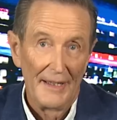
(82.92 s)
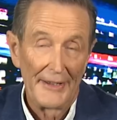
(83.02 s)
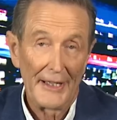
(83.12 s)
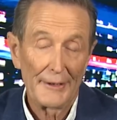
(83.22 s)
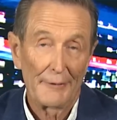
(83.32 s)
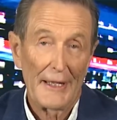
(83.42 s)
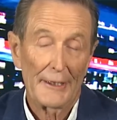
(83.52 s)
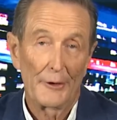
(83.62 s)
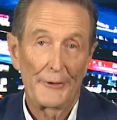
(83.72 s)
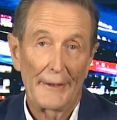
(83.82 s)
None of
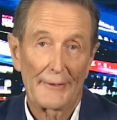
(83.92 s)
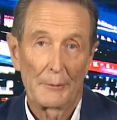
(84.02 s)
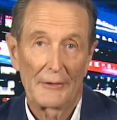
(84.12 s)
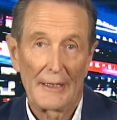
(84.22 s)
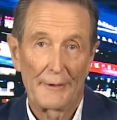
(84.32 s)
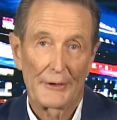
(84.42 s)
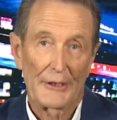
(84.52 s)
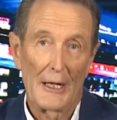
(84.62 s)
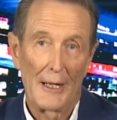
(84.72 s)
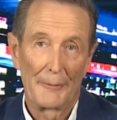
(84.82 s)
that context was enough to
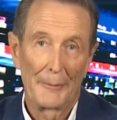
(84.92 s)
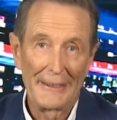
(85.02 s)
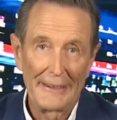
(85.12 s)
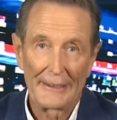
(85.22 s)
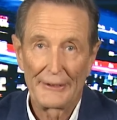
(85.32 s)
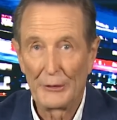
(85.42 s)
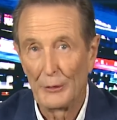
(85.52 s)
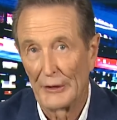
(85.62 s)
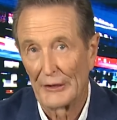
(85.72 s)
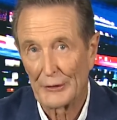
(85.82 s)
calm the media
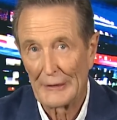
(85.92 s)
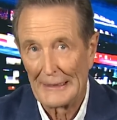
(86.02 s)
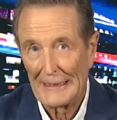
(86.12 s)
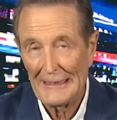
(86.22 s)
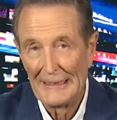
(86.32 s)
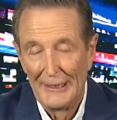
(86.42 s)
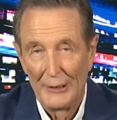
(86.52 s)
hue and cry